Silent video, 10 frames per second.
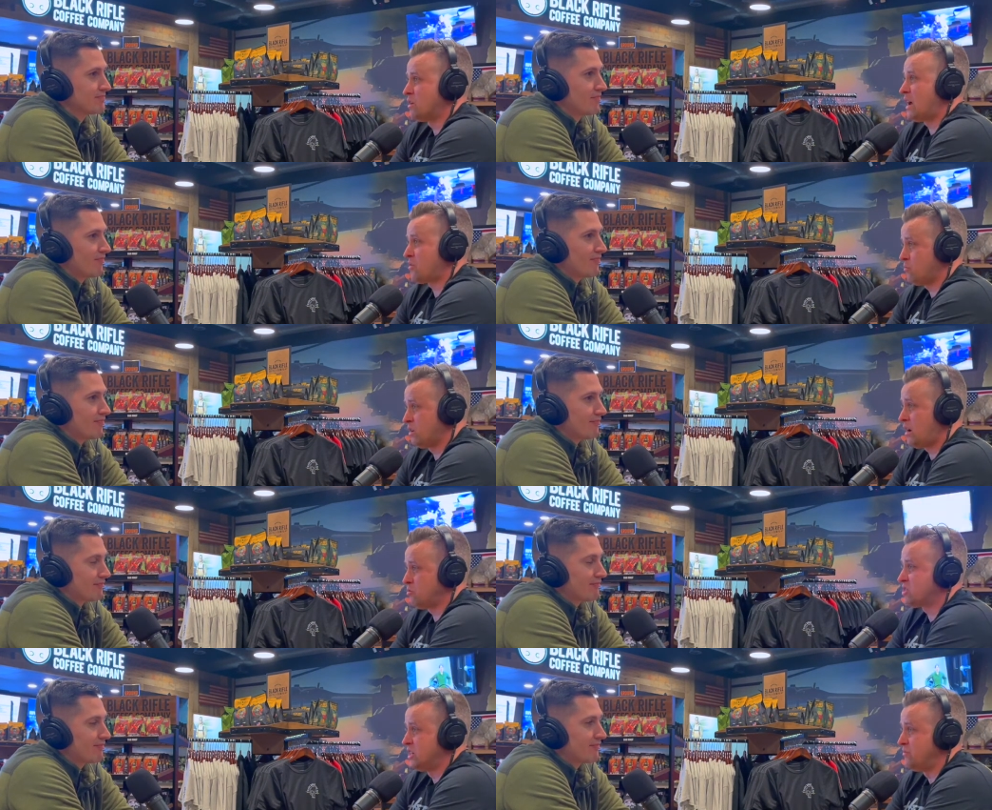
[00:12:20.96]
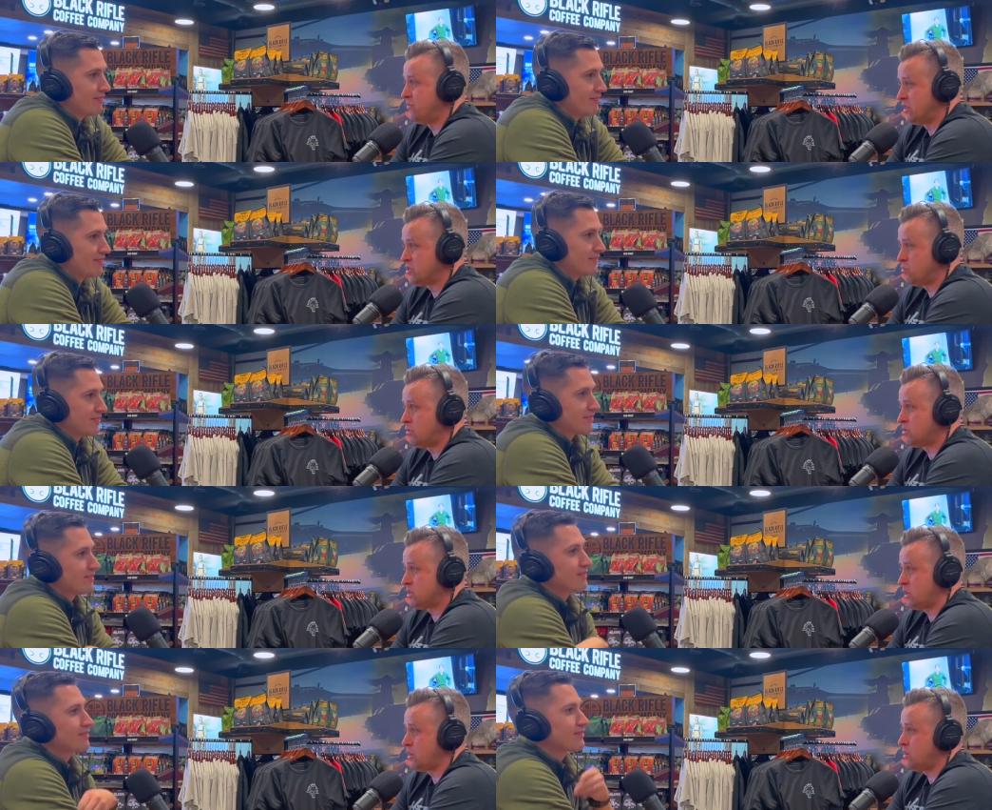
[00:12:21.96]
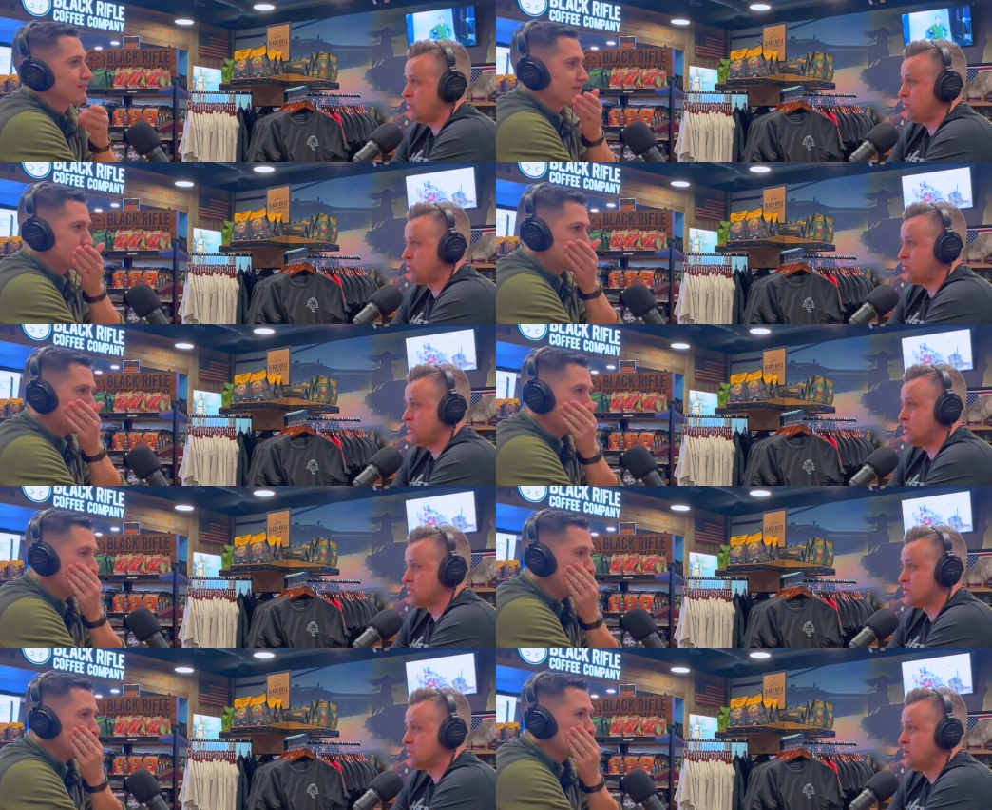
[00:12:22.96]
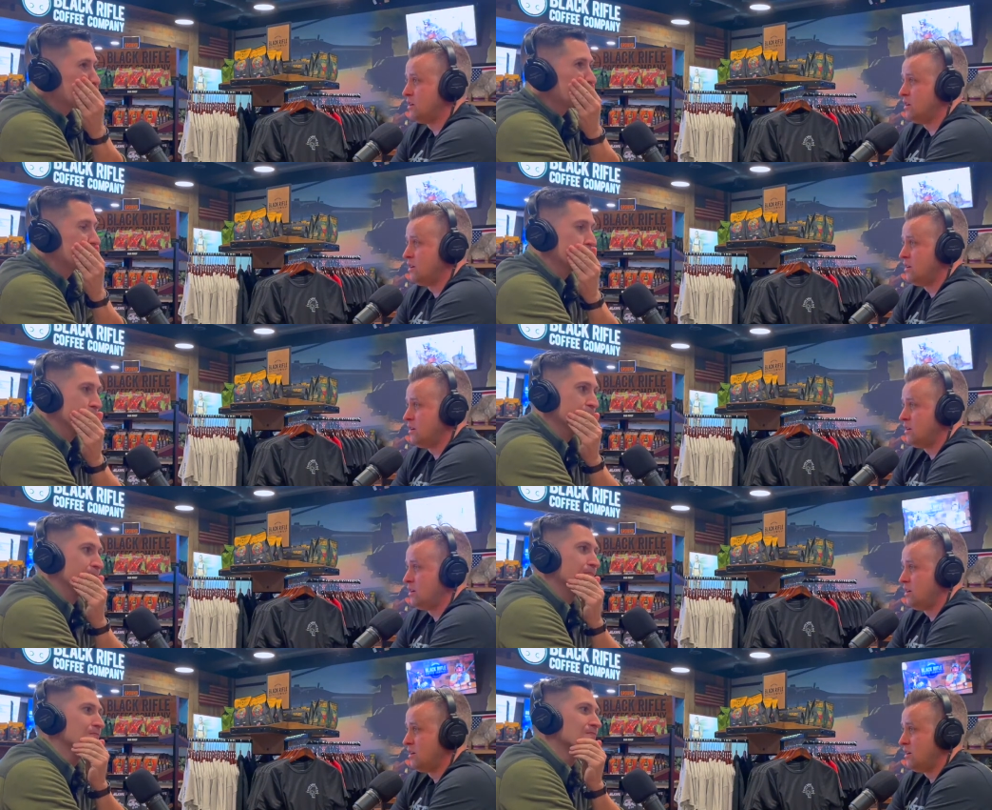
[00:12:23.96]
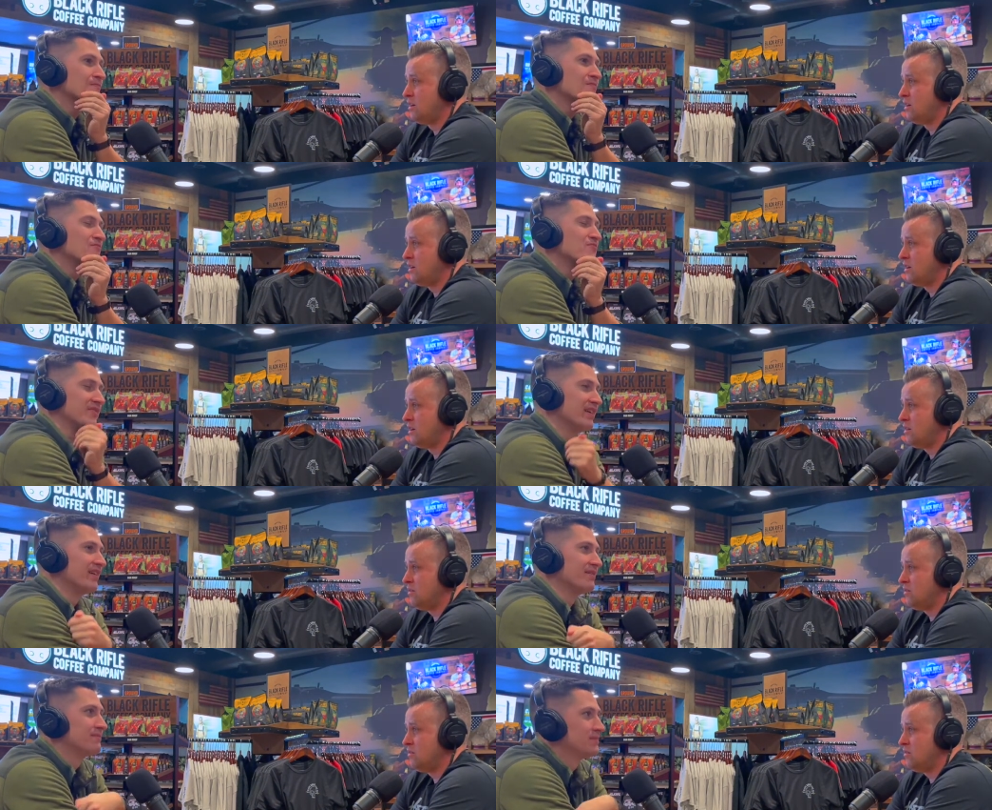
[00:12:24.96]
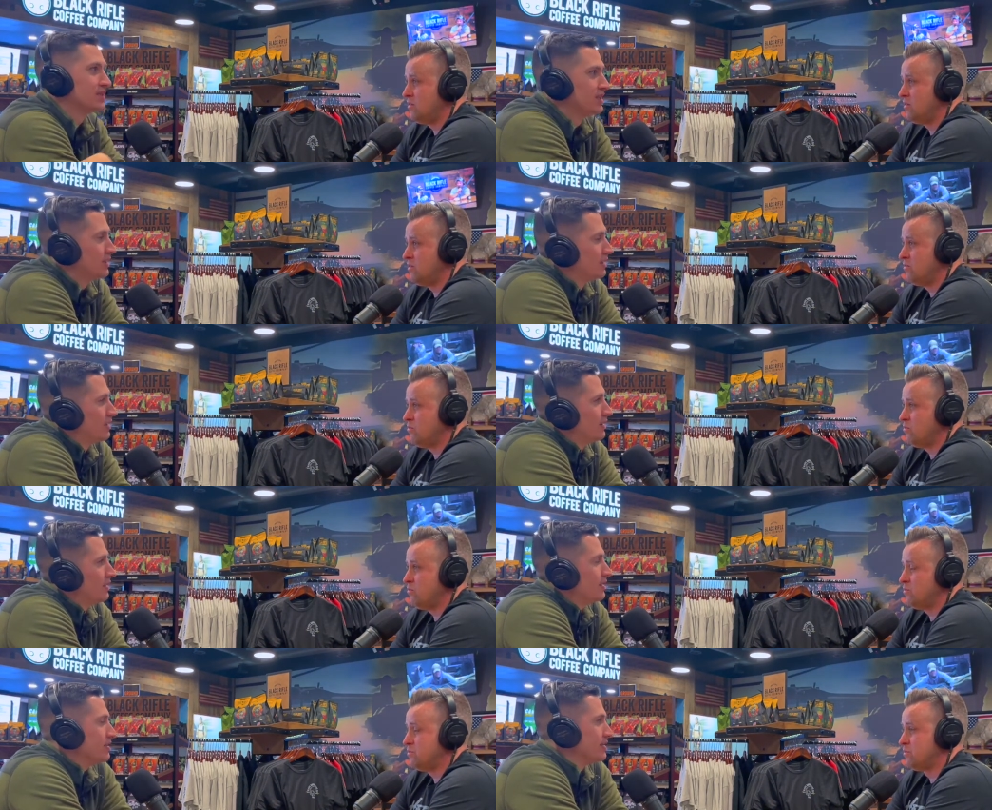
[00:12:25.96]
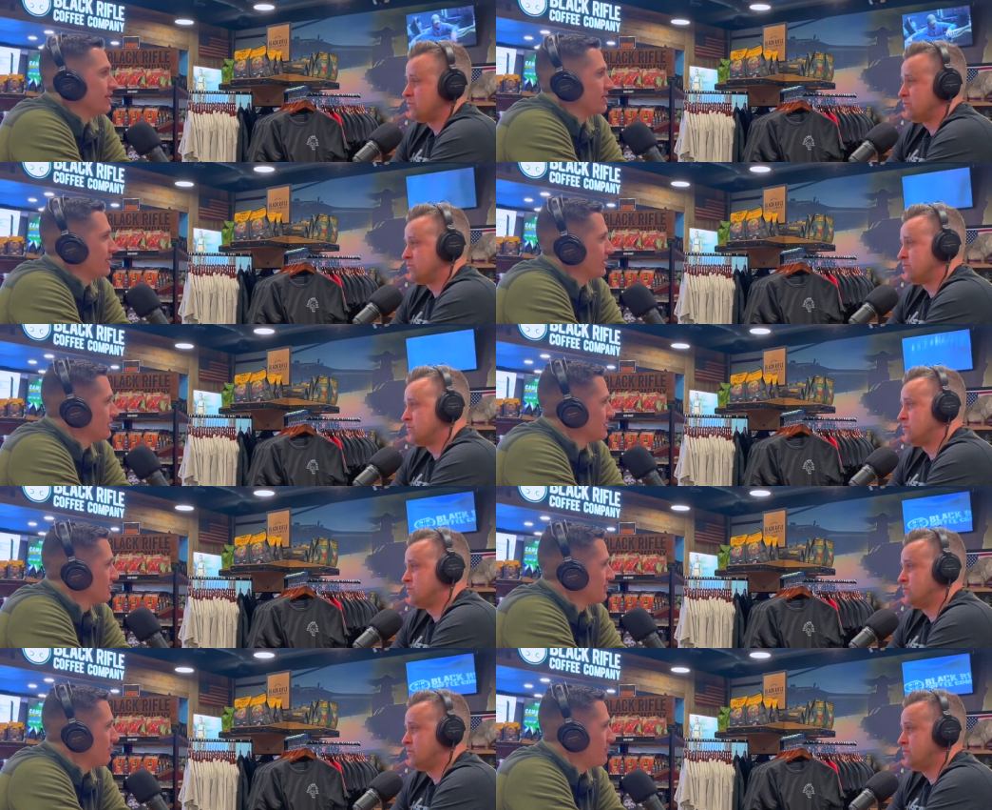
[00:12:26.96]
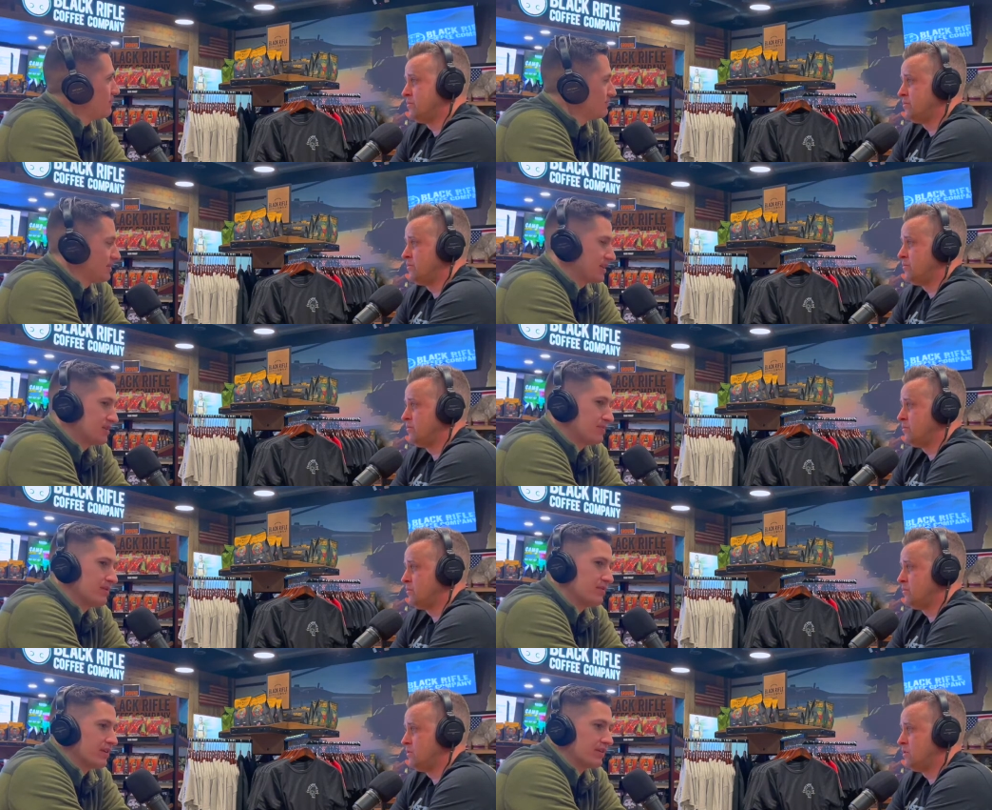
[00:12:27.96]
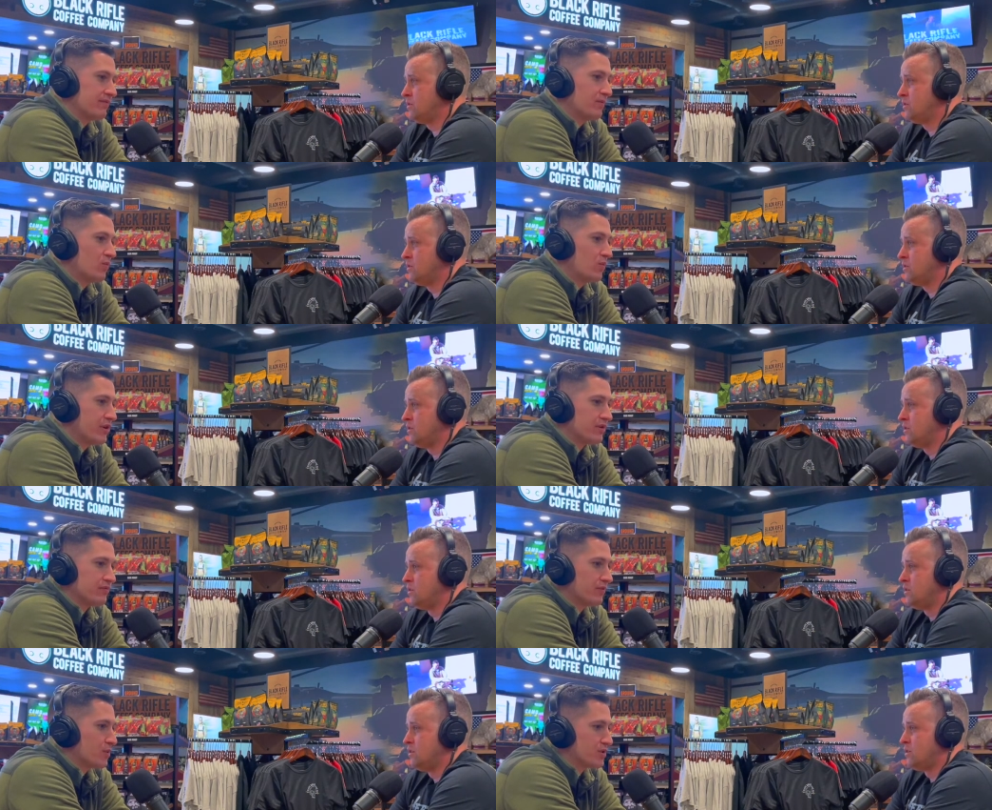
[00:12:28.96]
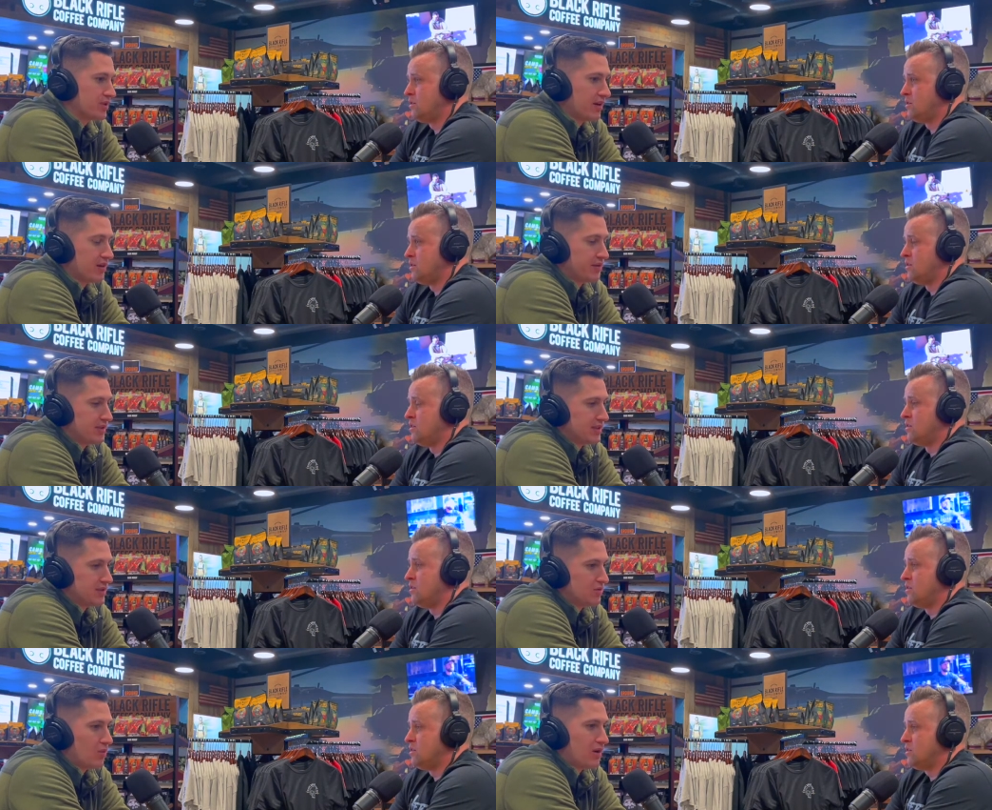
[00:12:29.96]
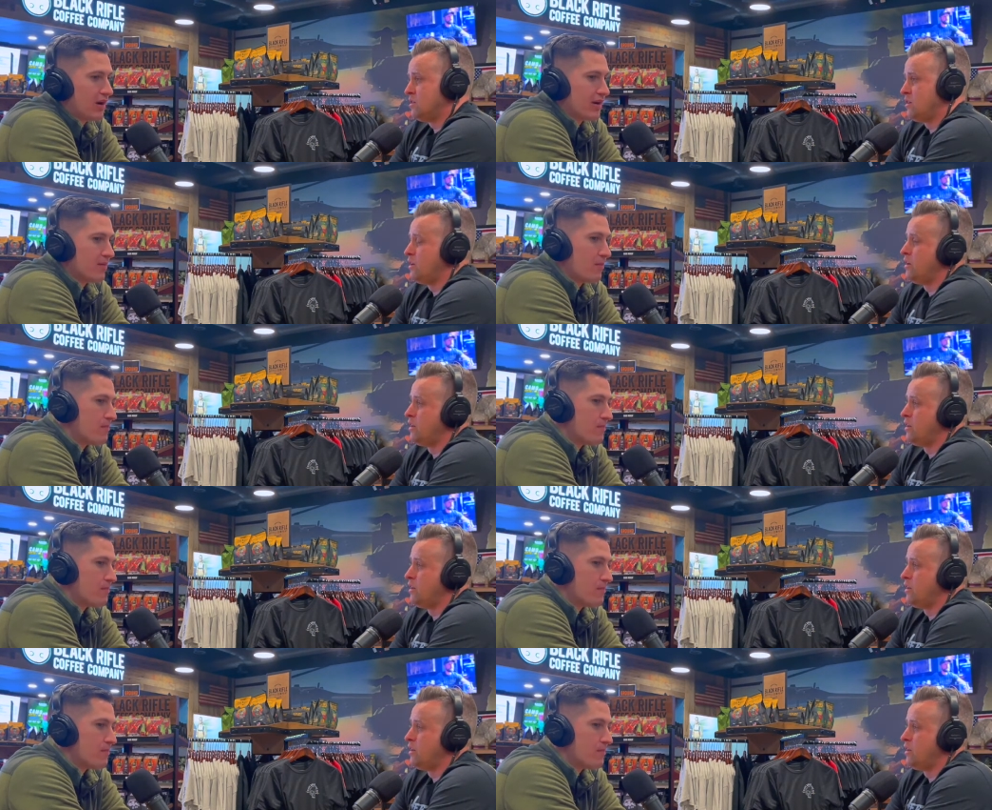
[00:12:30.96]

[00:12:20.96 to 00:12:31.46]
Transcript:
Speaker 1: when I when I was convinced we were sent here for a reason. Mm-hmm.
Speaker 2: Yeah. Yeah, and I guess, I guess maybe like weird foreshadowings. That's why,